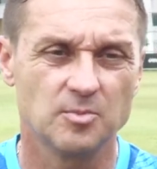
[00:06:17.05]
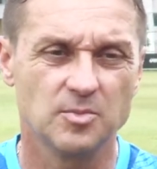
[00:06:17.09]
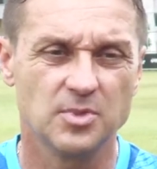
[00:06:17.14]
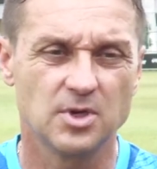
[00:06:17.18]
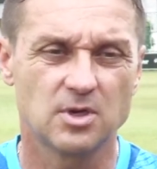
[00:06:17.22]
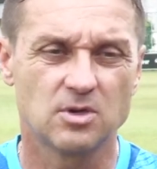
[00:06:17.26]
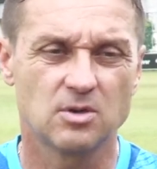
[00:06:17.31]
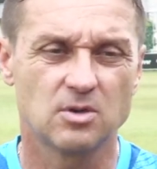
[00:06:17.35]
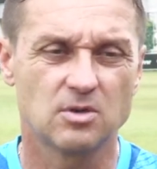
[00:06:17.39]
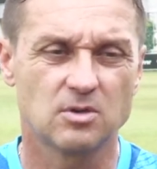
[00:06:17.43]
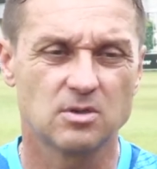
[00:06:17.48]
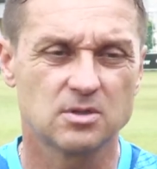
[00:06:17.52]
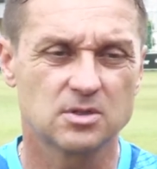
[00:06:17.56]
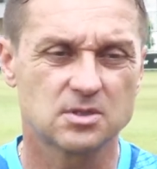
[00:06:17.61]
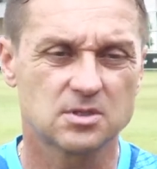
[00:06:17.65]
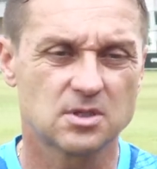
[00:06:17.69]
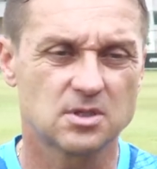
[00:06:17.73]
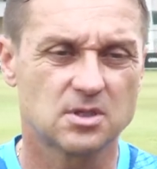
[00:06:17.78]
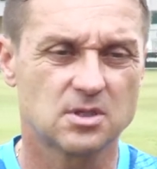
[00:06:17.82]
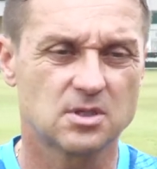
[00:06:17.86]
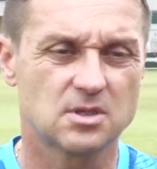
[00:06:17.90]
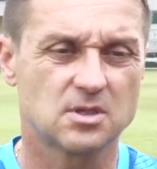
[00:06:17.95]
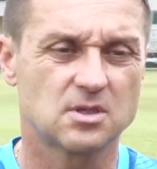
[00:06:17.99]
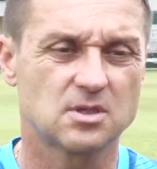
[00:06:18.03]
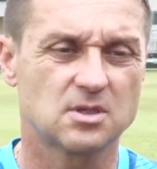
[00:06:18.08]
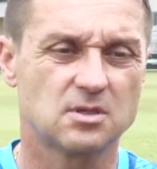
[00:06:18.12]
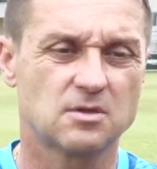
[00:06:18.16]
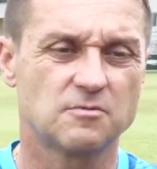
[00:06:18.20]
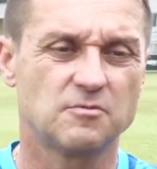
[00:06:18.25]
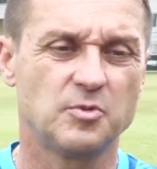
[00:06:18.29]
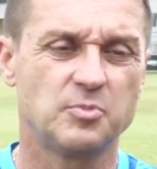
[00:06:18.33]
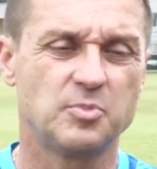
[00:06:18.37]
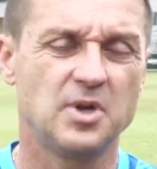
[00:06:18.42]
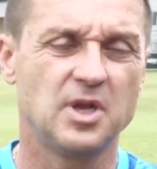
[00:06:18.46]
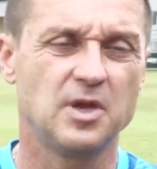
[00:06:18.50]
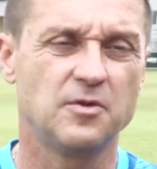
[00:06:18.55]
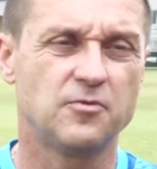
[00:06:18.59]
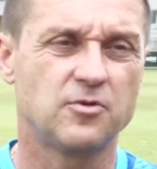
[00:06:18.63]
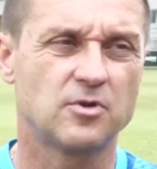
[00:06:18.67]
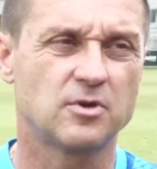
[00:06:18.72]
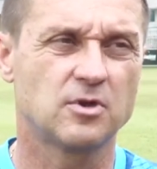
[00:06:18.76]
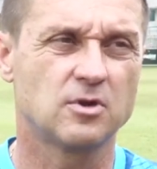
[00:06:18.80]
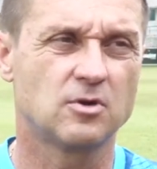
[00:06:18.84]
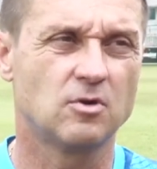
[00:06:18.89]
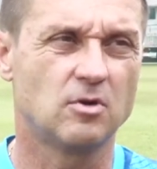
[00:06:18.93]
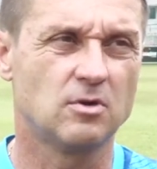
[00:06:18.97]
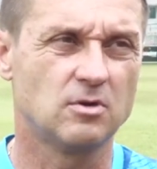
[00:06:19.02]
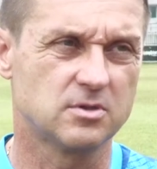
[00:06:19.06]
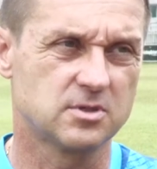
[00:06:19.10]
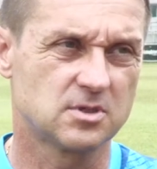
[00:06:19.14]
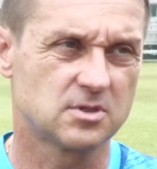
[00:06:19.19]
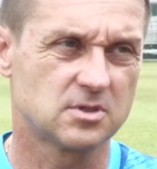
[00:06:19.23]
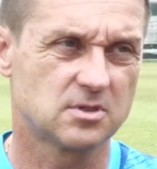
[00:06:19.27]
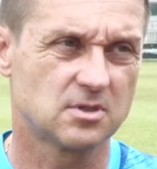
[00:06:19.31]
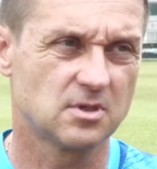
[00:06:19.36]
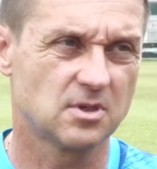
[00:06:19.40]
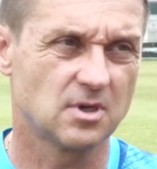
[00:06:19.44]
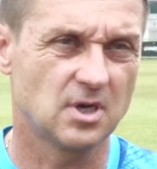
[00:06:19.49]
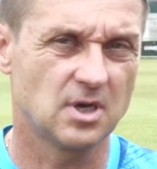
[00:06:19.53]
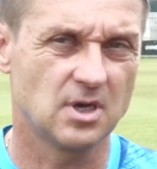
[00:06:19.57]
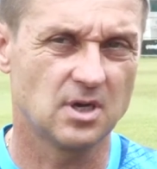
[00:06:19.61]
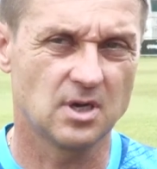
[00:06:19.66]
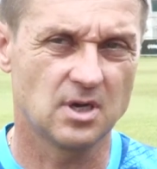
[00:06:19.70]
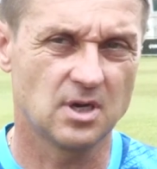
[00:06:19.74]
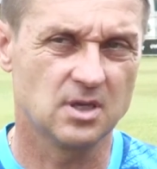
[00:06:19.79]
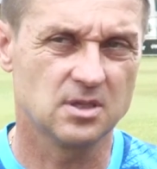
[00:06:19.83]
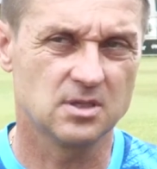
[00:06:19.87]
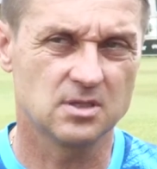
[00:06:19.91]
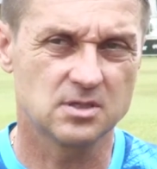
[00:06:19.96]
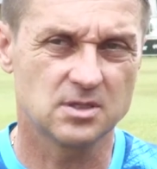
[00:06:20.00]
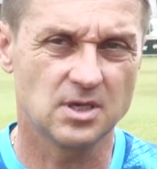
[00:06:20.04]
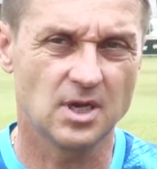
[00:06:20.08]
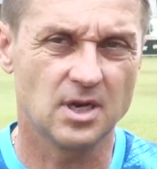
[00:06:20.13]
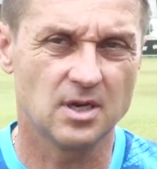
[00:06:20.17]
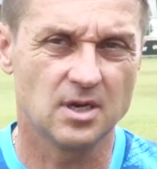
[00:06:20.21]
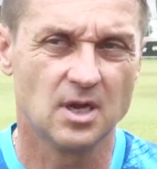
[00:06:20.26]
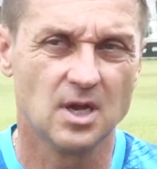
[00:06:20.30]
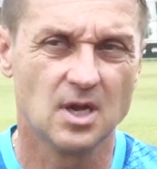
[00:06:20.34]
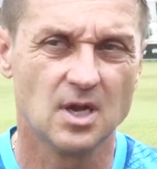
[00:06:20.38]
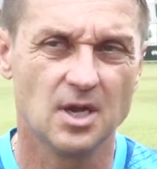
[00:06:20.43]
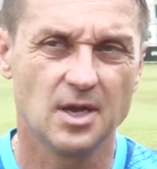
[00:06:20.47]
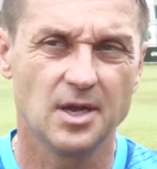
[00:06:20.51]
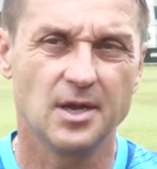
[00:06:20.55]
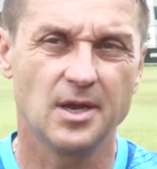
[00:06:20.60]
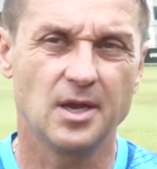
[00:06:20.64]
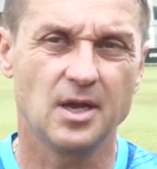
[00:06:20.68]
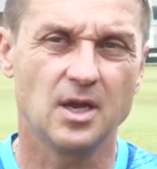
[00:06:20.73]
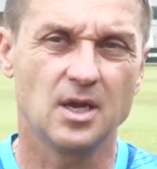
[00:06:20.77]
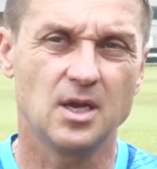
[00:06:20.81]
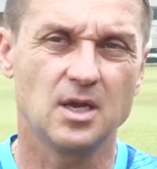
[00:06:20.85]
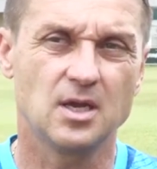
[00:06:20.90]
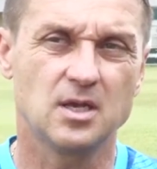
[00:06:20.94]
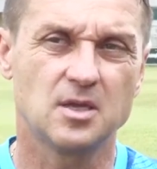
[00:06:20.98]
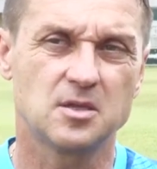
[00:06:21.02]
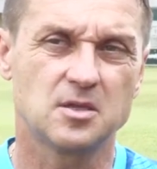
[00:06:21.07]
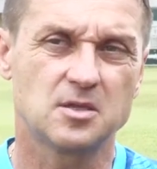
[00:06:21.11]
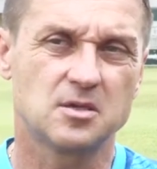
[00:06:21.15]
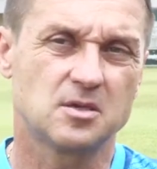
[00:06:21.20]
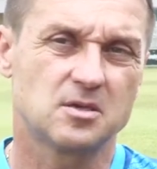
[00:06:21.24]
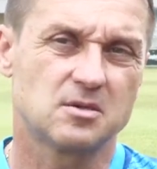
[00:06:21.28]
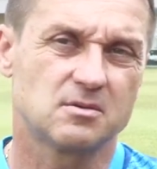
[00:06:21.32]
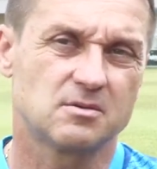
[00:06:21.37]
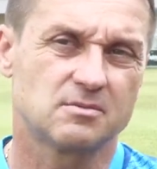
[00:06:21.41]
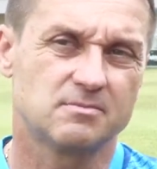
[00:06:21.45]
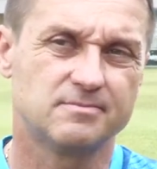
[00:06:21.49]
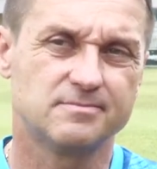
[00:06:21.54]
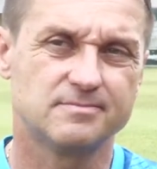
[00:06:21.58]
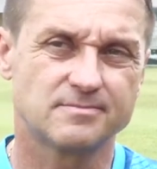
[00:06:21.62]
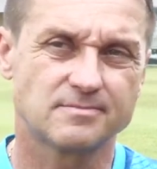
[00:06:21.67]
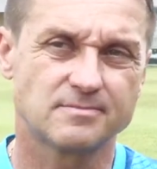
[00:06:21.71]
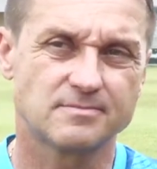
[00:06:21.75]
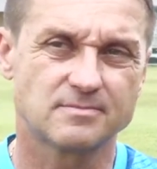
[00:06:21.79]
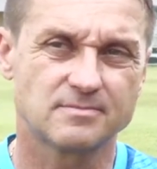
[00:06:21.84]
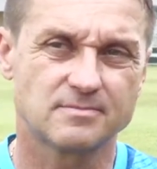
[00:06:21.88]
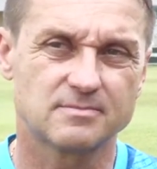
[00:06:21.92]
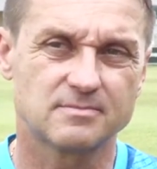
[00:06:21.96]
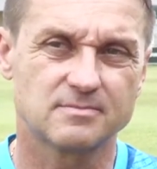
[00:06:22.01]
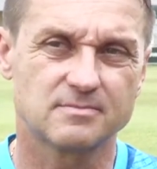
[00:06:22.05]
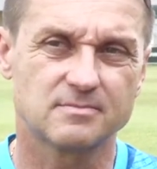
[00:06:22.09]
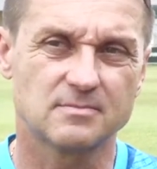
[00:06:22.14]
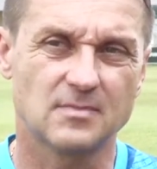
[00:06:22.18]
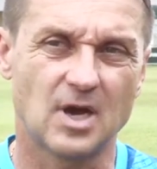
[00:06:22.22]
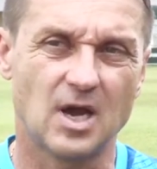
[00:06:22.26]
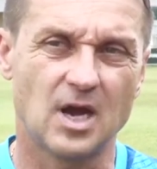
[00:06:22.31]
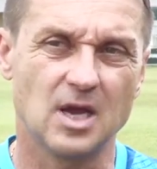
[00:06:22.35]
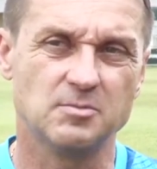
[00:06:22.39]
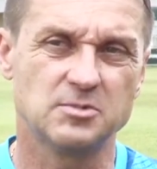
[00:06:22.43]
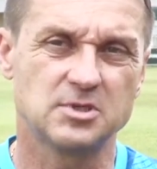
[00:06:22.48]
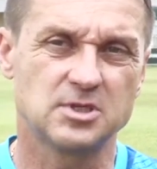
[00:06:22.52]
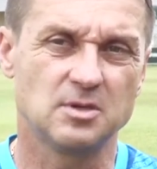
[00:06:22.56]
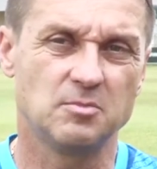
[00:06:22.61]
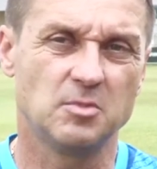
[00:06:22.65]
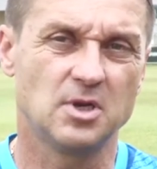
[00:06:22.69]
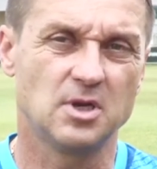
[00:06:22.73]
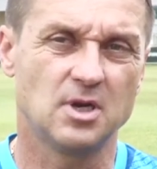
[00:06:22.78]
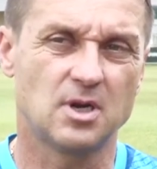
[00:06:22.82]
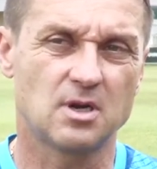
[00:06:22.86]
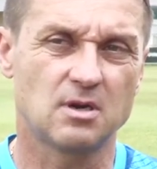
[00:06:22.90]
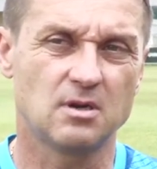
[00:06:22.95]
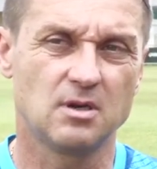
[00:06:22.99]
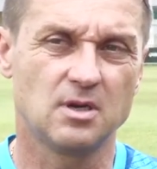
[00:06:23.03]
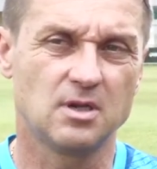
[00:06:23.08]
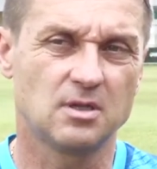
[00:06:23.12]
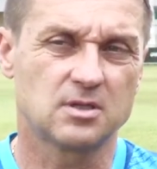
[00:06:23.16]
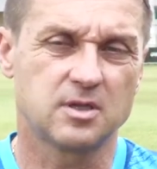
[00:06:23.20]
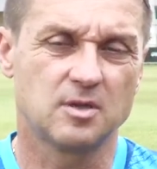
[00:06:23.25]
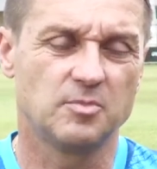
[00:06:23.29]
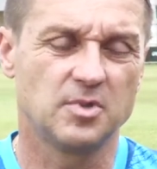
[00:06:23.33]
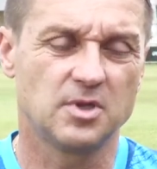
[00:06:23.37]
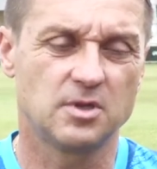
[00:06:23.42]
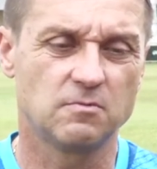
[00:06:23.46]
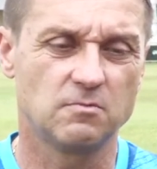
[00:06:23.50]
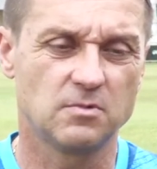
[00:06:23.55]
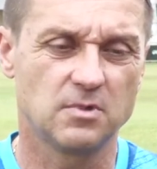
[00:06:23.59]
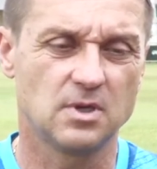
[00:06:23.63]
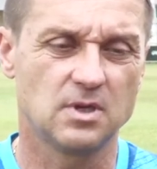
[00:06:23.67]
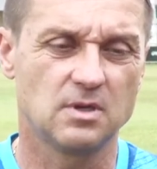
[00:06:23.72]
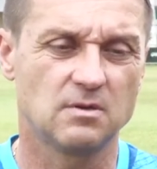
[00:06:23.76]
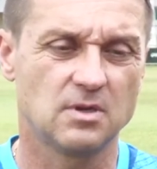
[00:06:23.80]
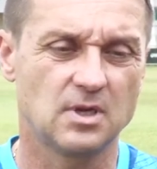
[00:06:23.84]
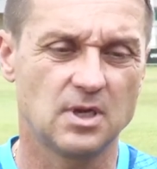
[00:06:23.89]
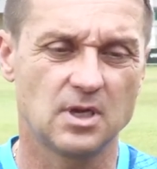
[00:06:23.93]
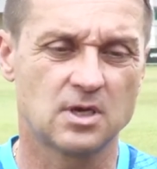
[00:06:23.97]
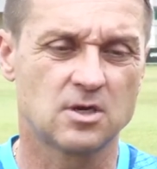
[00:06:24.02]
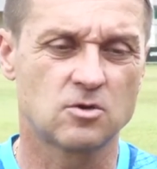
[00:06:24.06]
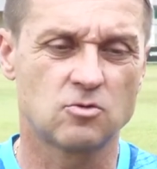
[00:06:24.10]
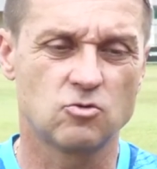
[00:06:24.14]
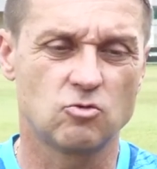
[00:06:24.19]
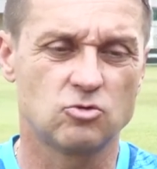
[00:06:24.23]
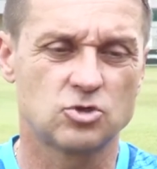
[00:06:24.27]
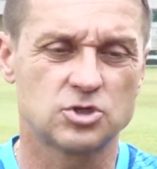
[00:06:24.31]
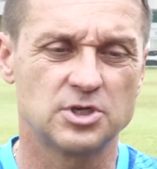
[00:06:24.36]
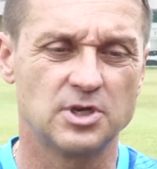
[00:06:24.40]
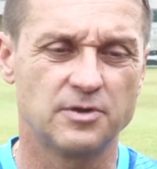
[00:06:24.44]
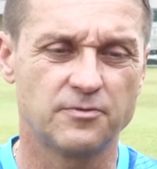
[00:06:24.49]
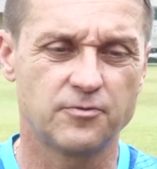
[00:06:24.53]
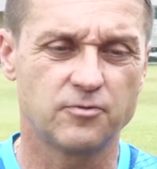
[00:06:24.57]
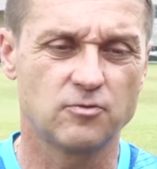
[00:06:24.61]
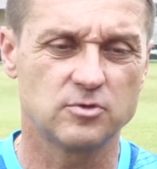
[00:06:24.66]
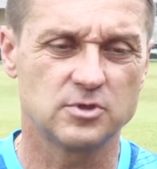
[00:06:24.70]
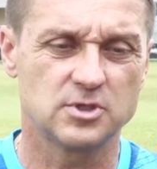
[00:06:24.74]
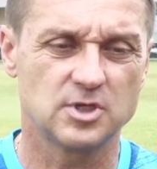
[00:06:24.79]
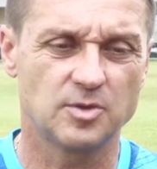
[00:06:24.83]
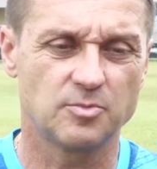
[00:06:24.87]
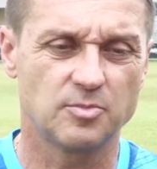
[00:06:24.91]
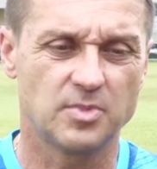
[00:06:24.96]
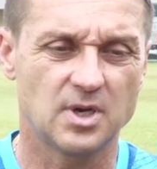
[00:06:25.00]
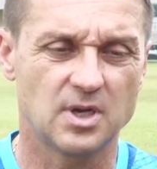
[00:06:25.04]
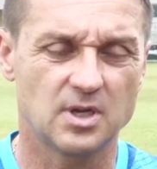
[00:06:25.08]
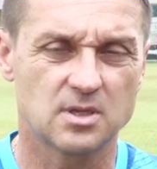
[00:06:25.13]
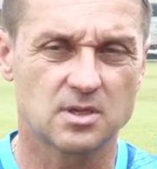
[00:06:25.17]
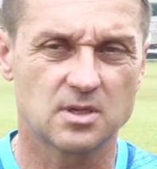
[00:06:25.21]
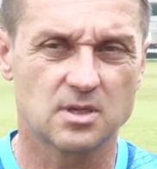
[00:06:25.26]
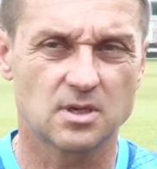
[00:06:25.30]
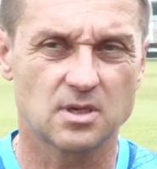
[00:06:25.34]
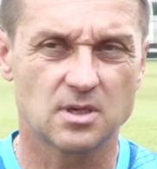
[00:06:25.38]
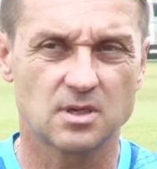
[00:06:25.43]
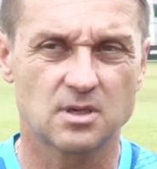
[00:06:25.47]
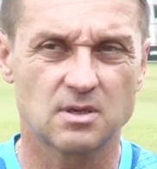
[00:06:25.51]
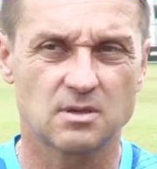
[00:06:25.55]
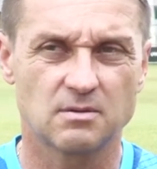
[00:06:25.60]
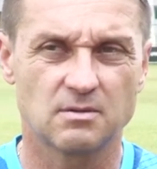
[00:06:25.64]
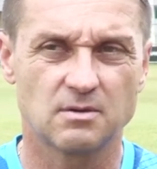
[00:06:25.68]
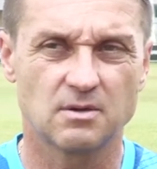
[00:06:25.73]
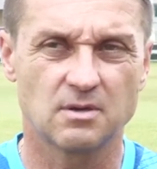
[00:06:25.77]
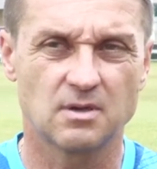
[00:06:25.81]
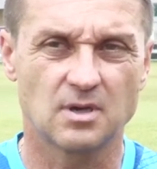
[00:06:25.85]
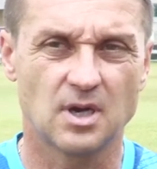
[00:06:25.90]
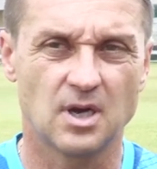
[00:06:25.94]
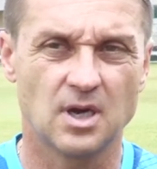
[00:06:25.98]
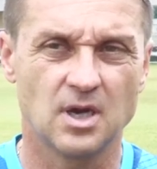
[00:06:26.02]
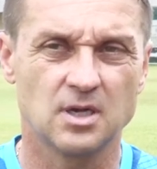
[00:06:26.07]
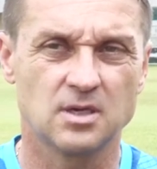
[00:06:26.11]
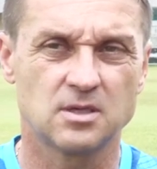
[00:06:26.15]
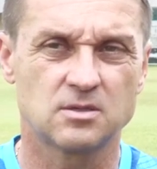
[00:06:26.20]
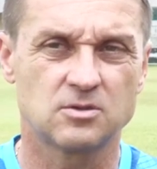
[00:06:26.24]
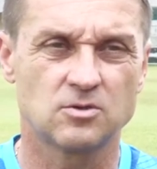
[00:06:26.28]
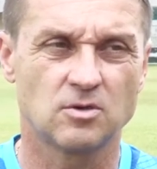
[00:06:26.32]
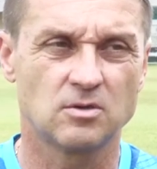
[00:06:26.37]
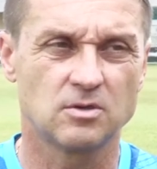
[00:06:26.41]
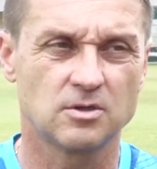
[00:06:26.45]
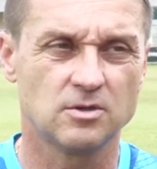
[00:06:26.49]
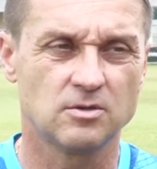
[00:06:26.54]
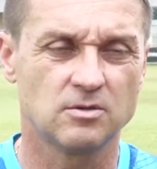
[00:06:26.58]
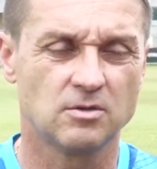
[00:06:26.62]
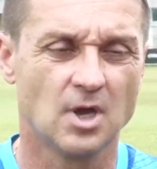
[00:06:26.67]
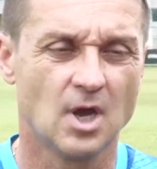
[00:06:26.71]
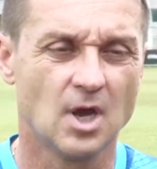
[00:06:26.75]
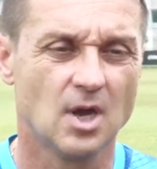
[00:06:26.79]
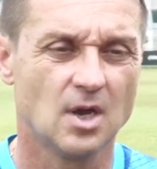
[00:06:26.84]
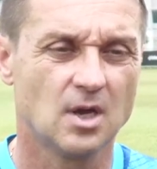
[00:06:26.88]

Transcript: Because we play for the goals, understand? And I'm similar a little bit like Coach Nafuzi, but I told you,